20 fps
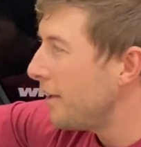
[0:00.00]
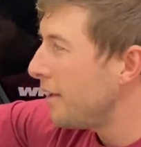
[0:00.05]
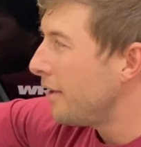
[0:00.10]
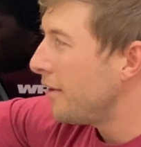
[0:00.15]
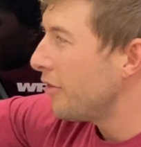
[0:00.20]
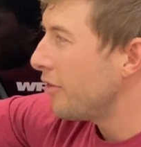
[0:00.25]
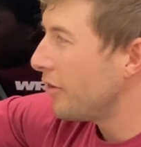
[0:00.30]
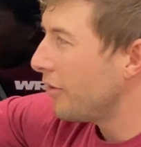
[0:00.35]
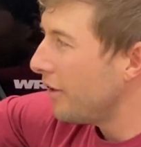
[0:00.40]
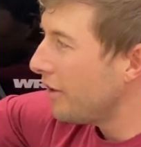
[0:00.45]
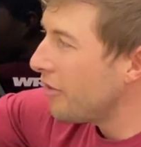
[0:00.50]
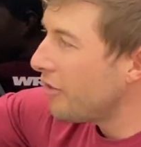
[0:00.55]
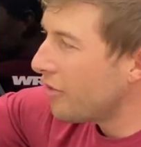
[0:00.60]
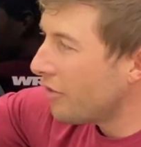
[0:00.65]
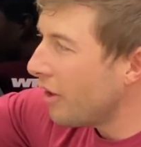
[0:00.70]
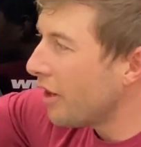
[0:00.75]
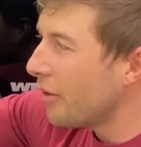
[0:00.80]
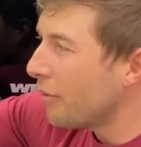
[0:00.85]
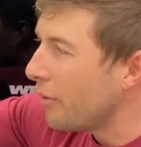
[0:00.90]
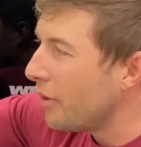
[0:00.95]
So let's
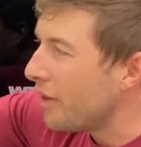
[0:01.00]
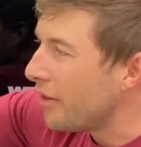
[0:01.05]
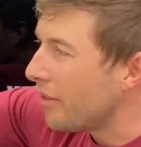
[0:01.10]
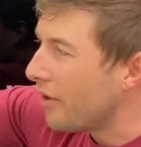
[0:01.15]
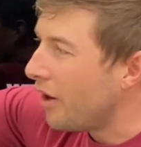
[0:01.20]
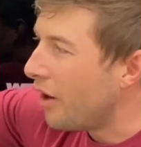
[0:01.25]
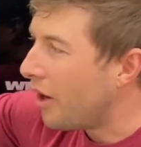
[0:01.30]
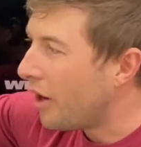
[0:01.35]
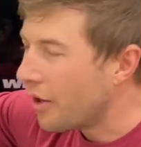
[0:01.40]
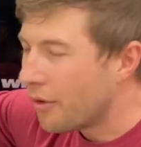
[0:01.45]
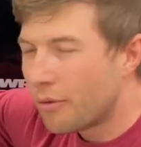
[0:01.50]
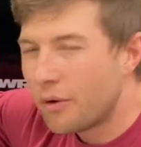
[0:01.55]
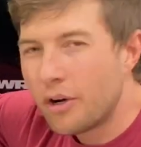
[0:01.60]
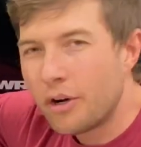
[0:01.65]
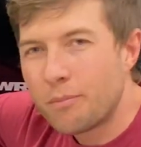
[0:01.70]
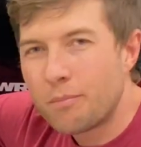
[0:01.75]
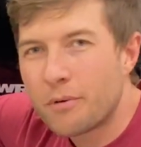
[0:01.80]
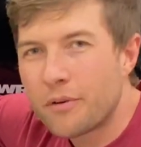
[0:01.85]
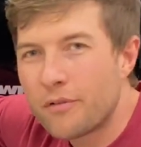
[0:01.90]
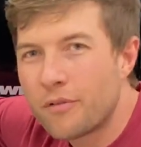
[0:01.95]
start with
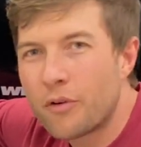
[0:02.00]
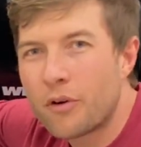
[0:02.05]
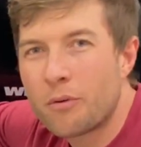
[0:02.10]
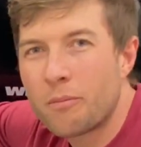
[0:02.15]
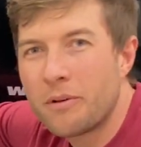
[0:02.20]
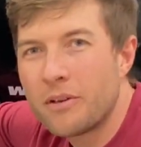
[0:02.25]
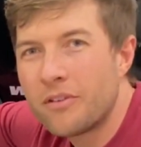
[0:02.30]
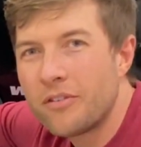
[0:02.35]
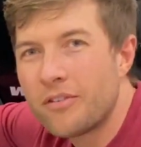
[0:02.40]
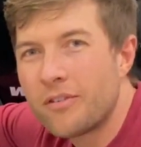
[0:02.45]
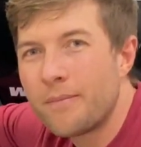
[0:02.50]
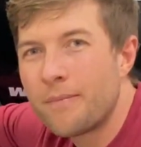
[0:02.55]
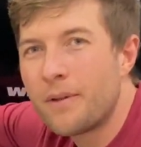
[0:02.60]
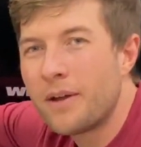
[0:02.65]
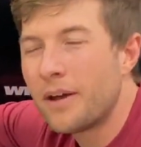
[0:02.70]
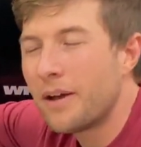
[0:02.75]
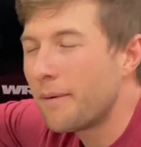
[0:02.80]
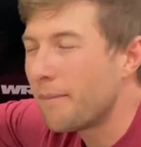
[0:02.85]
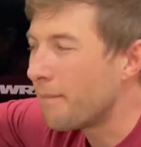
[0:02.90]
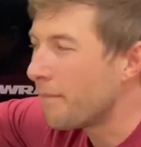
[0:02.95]
on-road performance.
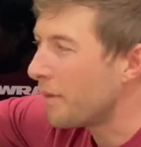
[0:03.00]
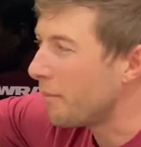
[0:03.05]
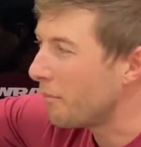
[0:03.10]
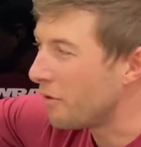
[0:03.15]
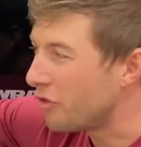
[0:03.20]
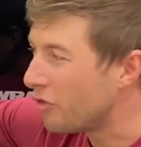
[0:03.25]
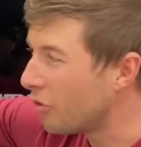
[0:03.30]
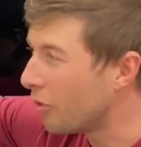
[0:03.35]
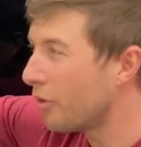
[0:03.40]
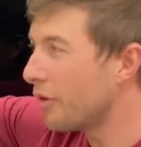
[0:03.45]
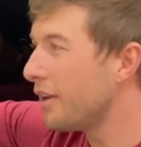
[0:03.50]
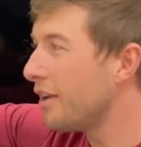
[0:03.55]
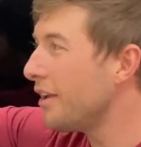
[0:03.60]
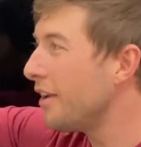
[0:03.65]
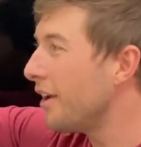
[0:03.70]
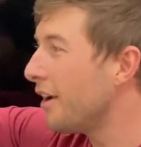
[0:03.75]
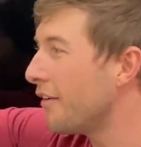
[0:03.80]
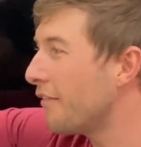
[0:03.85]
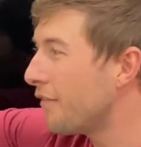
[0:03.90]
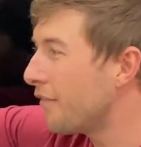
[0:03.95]
The majority
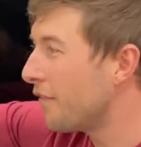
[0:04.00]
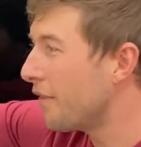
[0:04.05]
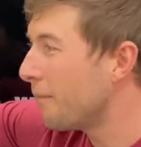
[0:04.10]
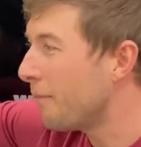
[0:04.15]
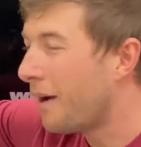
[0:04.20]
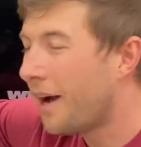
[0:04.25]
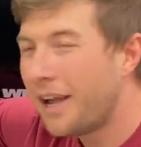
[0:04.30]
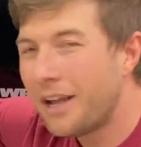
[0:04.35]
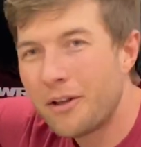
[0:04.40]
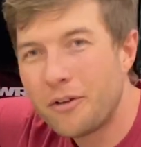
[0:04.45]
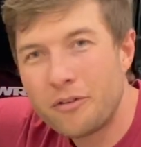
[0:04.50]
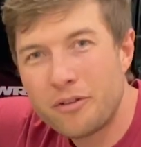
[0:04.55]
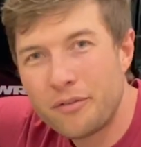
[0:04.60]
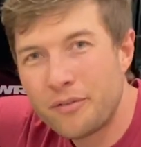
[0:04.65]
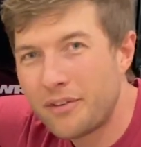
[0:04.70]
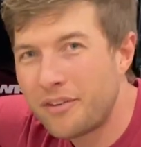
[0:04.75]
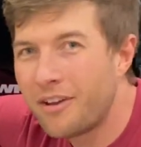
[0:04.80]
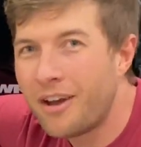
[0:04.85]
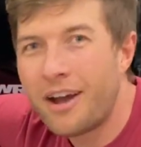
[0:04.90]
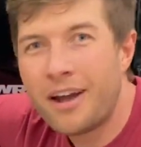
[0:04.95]
of the miles of a
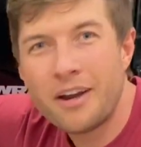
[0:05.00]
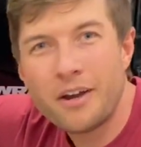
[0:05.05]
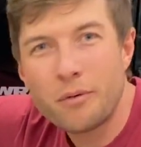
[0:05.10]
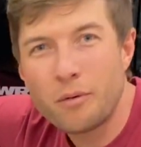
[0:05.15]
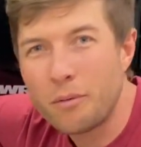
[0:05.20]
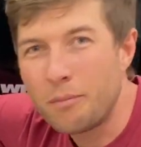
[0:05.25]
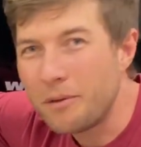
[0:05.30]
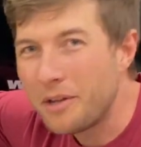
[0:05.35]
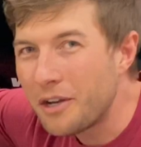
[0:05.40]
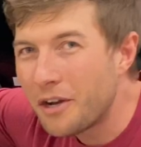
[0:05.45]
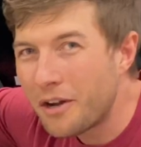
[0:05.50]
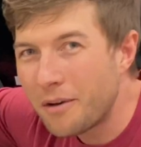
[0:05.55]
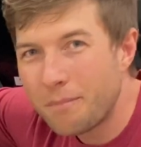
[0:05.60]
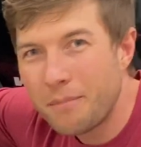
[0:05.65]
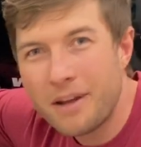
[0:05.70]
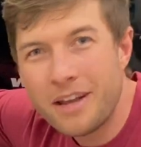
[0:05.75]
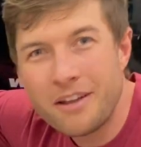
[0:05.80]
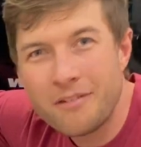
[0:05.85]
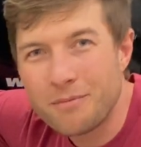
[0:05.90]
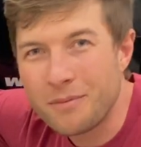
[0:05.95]
tire will be on
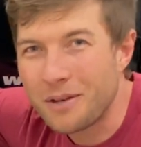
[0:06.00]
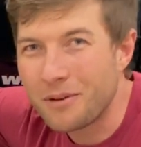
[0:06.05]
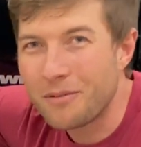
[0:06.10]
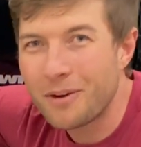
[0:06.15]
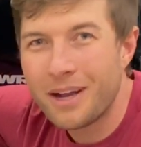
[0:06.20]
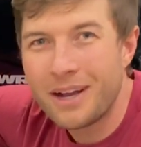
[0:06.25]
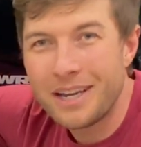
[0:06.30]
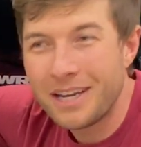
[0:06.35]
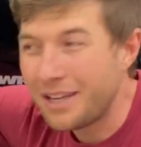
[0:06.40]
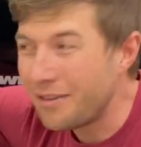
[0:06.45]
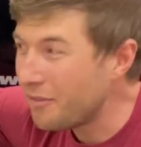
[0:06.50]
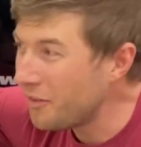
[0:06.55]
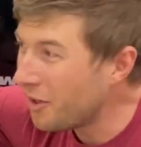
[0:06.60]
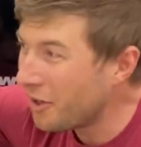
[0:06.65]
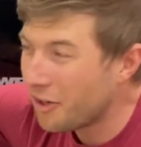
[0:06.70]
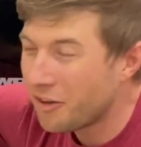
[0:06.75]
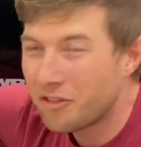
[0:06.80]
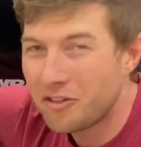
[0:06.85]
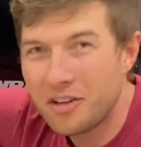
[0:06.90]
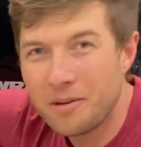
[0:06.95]
pavement, right? Even on
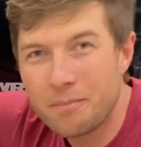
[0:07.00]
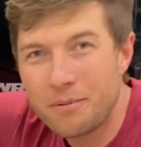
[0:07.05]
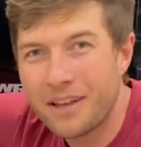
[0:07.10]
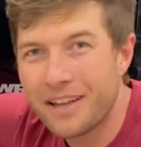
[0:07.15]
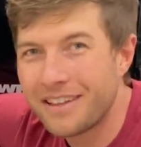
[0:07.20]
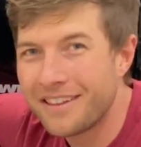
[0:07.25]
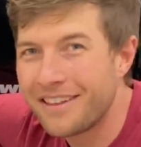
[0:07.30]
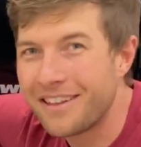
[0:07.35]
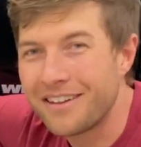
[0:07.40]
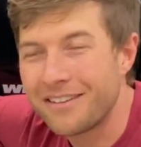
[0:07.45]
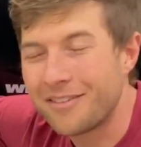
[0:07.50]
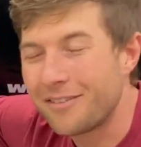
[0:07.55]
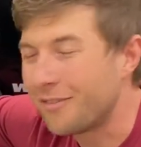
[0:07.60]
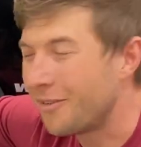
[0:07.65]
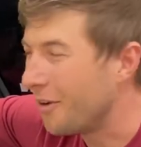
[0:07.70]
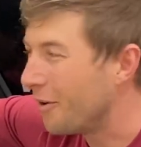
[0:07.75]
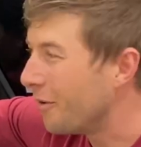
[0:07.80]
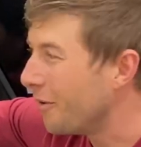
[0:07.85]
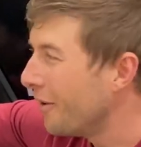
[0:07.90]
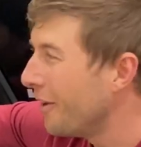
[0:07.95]
a Jeep like this.
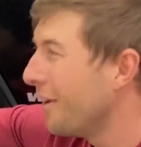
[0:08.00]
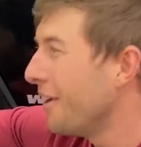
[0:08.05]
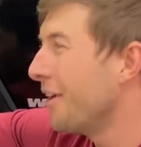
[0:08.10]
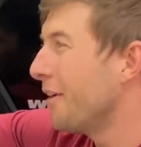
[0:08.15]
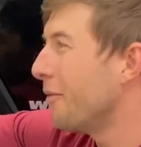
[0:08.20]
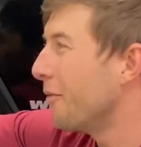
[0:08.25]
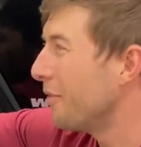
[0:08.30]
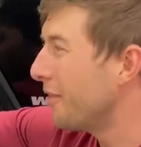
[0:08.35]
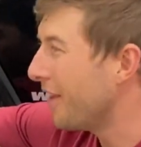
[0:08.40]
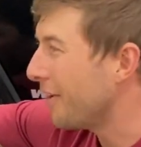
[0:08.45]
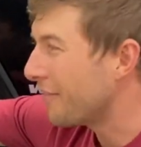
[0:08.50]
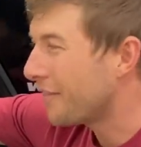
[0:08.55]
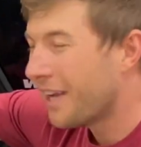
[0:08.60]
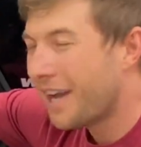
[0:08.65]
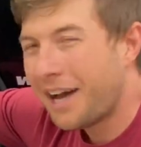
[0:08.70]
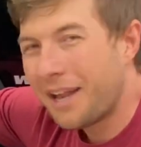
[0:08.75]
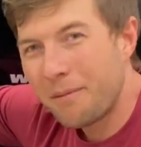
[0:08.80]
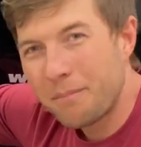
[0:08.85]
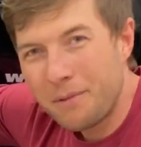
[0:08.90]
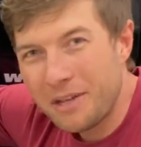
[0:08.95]
So they've
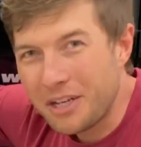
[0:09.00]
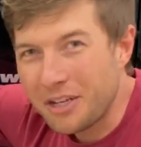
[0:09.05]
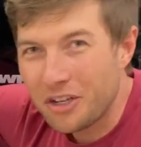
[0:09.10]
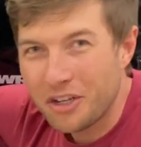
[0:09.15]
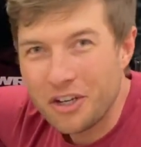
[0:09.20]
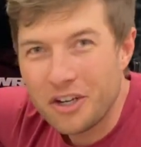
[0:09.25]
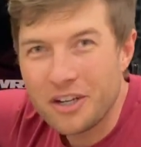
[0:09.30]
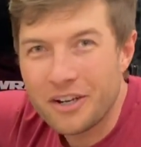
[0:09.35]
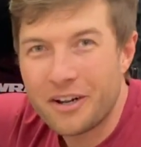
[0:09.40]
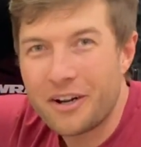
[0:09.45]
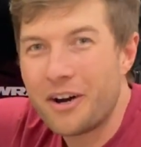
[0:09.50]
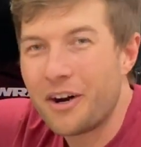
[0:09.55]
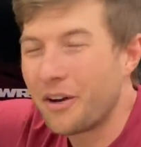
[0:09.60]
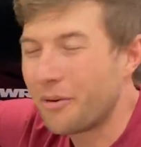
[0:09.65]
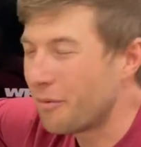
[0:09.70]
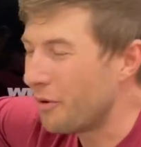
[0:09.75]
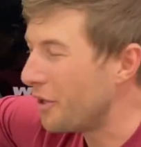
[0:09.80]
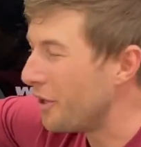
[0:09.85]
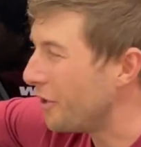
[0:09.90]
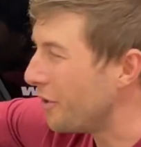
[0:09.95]
got to be good on
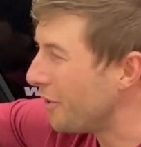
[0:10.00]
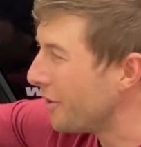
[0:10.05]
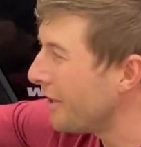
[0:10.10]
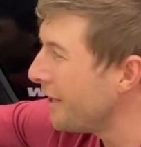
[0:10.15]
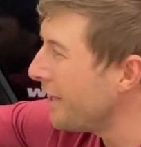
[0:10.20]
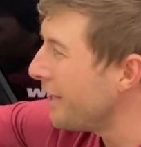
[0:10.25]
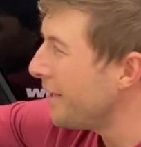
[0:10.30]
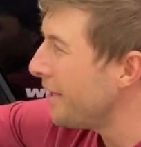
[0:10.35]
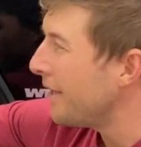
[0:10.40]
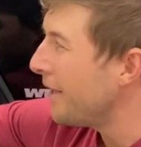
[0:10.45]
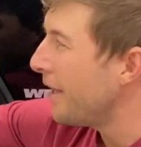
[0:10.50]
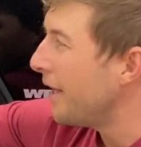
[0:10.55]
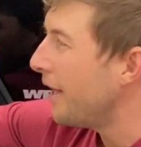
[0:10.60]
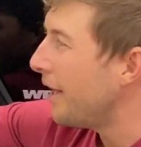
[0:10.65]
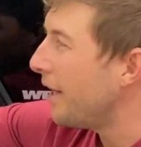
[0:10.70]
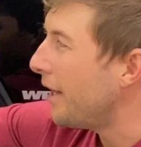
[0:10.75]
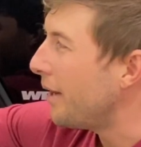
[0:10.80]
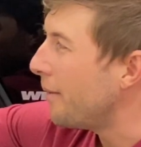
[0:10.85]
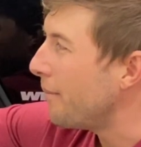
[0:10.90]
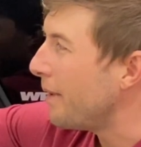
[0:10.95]
road.
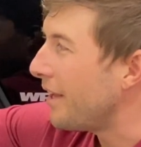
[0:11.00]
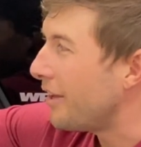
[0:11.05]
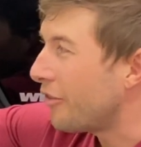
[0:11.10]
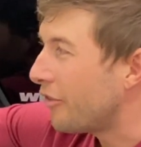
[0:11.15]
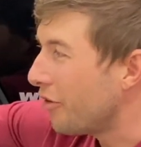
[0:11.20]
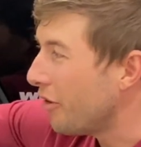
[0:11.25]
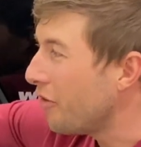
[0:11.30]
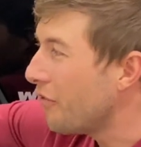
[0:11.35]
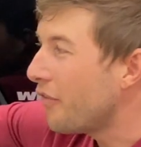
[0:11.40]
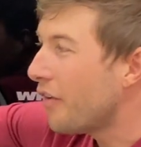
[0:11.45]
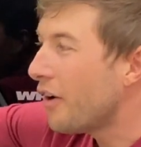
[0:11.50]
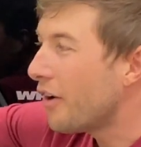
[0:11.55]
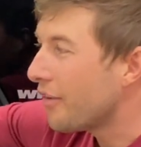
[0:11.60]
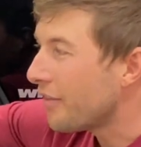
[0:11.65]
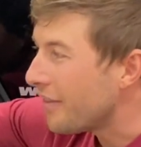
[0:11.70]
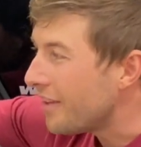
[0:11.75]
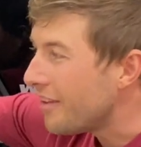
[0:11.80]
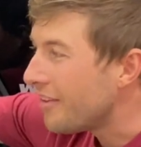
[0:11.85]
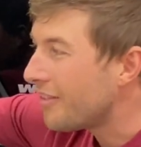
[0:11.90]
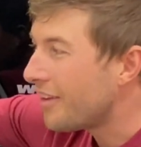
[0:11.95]
And so far,
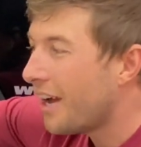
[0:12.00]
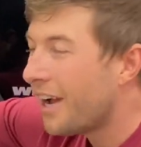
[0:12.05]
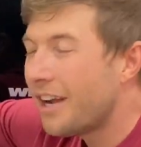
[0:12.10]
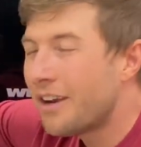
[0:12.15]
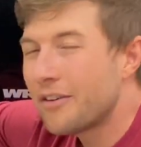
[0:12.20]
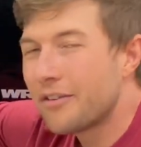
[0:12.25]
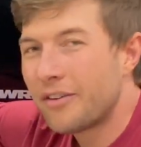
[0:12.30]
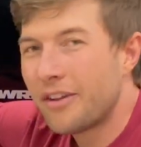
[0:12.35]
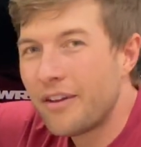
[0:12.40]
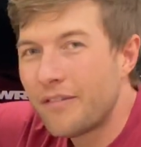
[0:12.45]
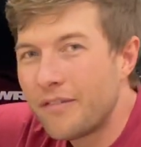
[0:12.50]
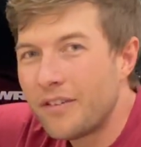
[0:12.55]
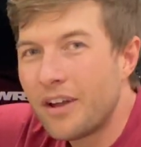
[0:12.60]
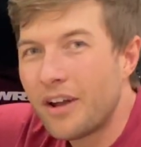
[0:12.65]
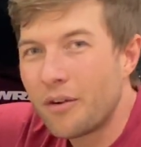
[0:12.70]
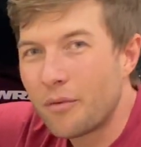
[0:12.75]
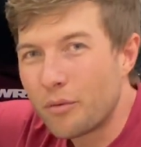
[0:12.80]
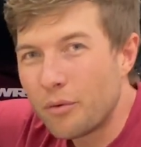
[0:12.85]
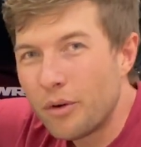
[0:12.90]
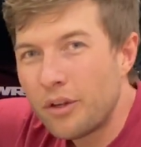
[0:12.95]
these tires have
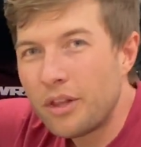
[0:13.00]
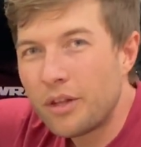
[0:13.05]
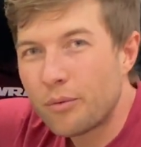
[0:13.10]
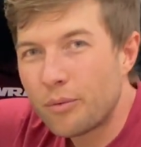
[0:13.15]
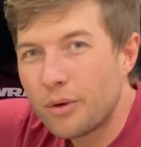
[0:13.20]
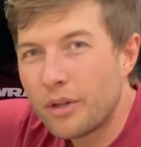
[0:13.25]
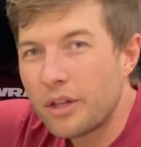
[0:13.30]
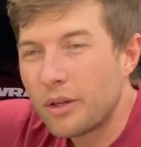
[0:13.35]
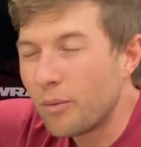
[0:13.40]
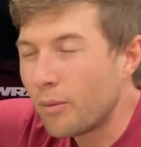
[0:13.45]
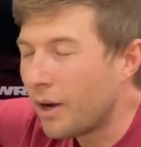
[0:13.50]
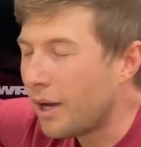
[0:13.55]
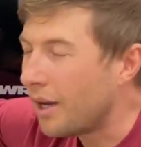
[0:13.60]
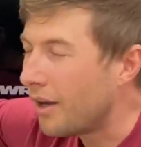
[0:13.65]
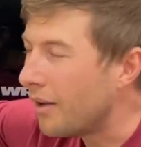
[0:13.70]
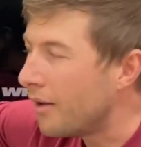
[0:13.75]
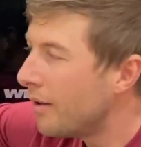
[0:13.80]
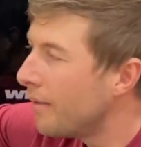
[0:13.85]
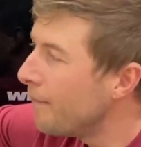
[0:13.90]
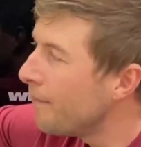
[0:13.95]
done really, really
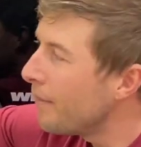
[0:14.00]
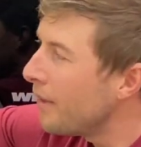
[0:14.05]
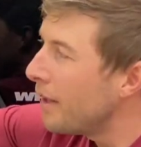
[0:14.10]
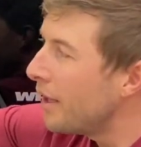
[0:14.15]
well.